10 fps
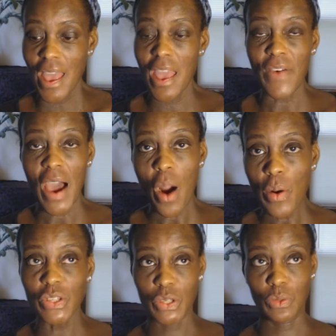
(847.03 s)
if I
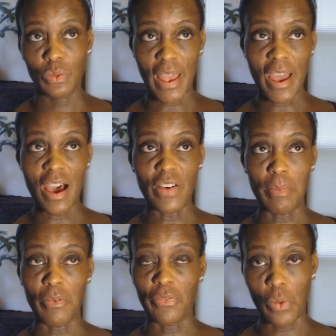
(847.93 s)
were to have a
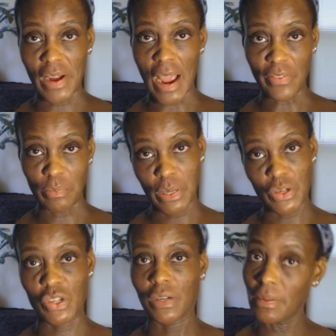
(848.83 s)
before and after
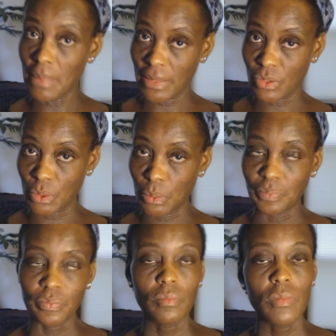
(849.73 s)
picture in a bathing suit
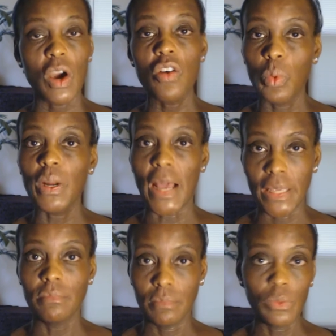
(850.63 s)
of what
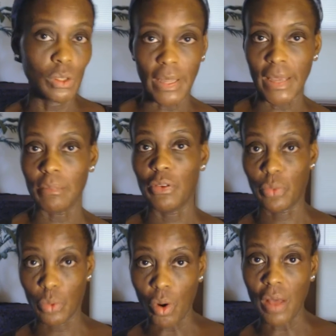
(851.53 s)
I looked like
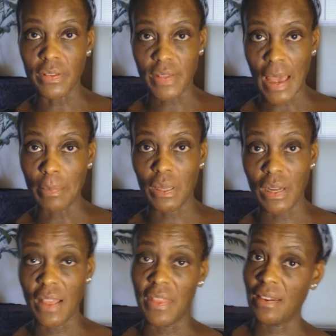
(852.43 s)
before all this
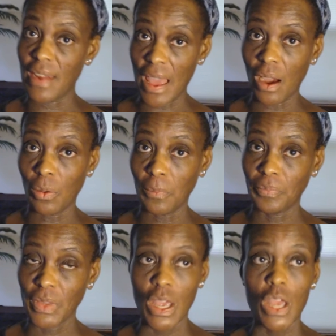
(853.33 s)
happened and then now,
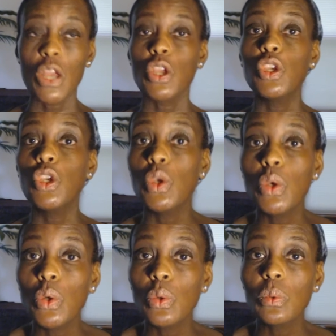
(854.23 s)

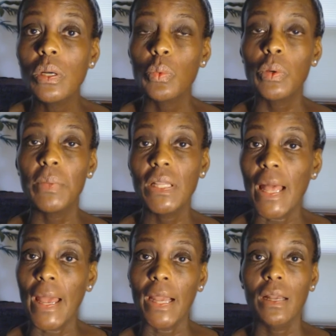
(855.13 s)
you would be
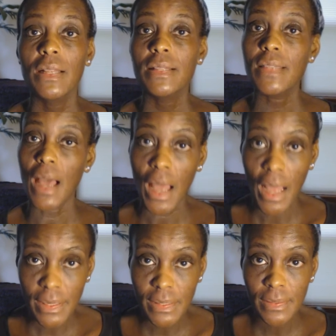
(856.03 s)
like,
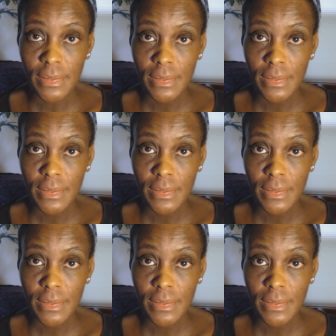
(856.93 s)
Tanya,